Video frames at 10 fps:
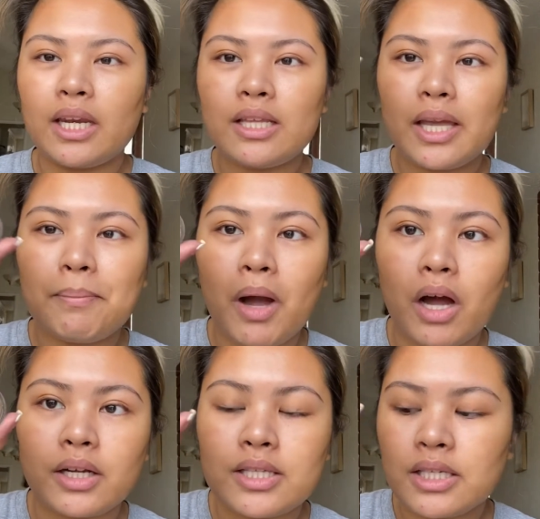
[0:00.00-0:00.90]
like pot
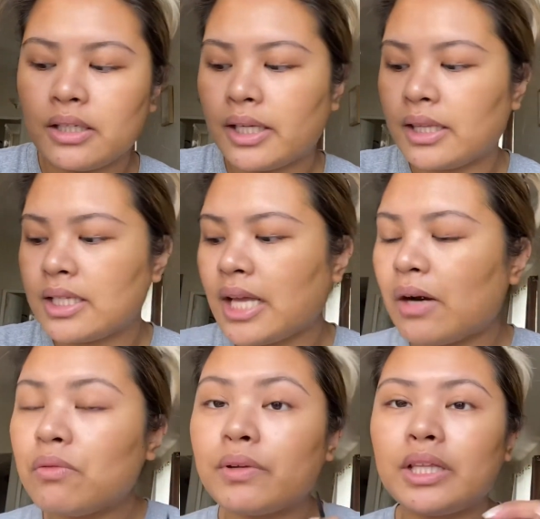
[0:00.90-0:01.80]
concealer like this, I
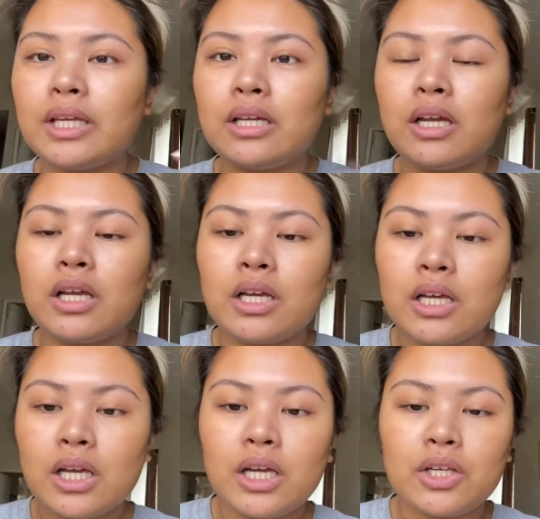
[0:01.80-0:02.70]
don't really,
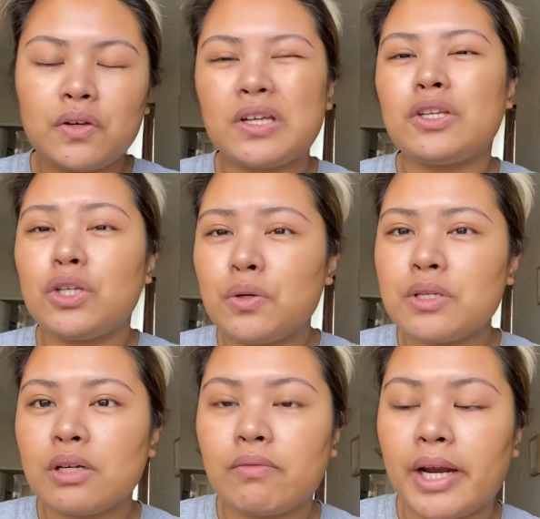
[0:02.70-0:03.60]
you could use
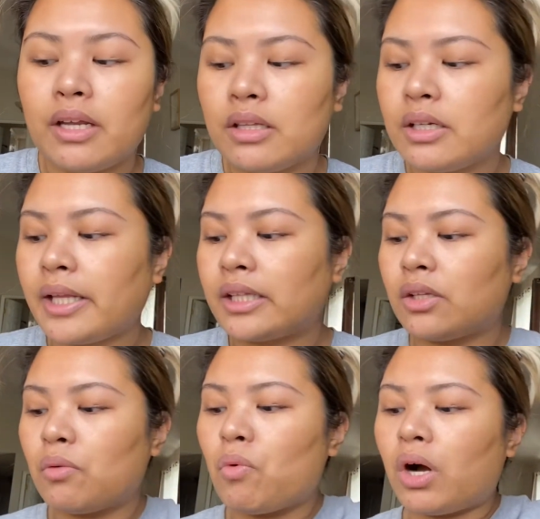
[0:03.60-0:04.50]
a regular like the
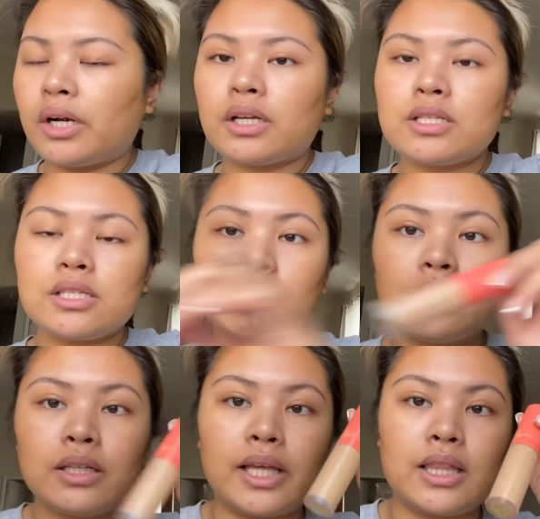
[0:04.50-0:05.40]
wand concealer
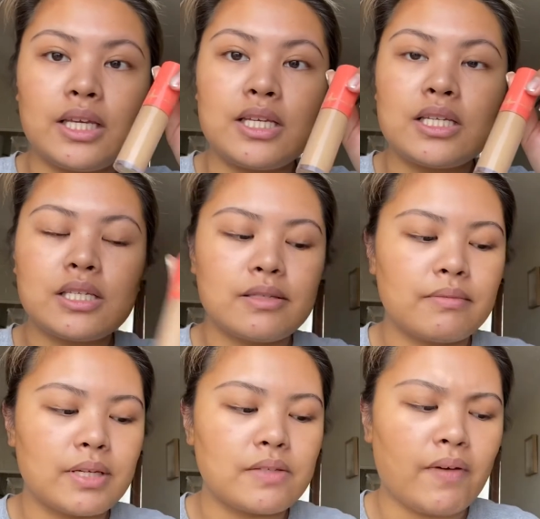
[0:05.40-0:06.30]
like these.
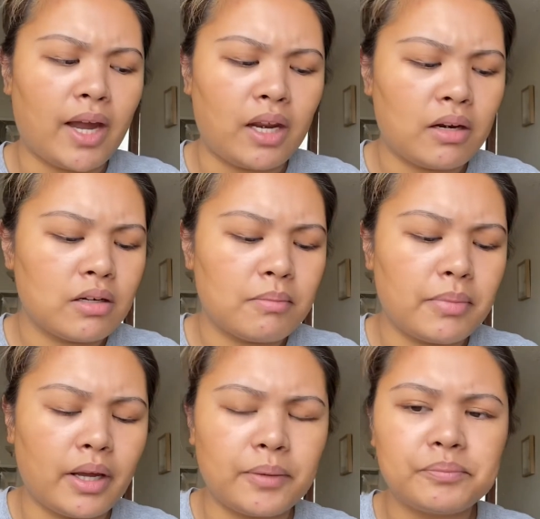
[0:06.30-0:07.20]
It's fine,
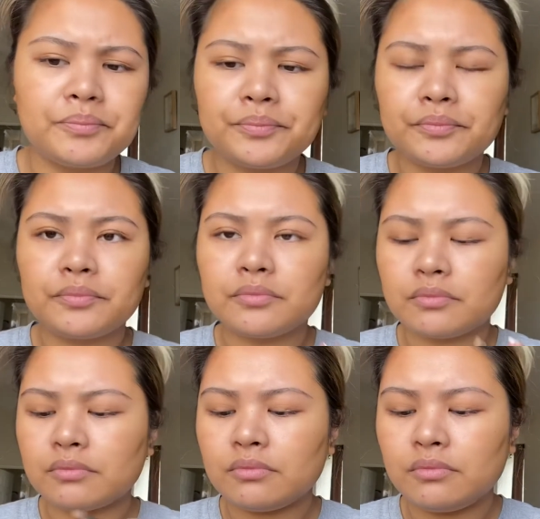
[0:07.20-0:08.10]
but
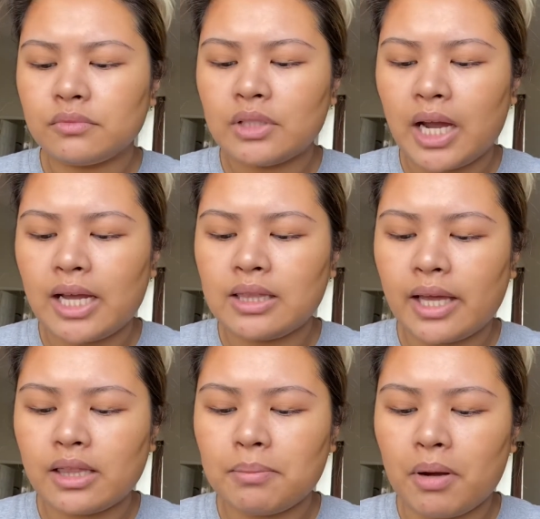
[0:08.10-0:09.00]
I like
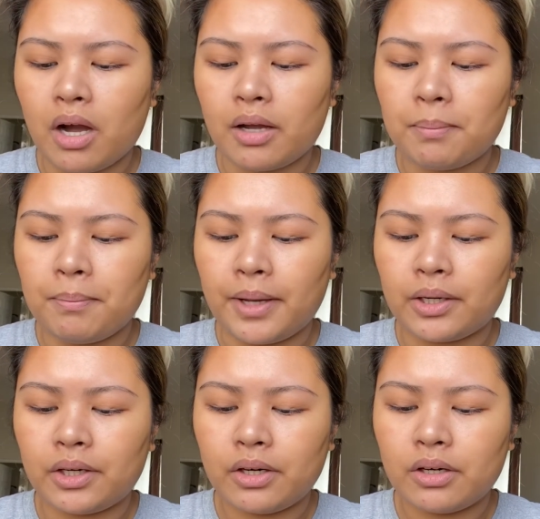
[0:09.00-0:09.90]
the pot better.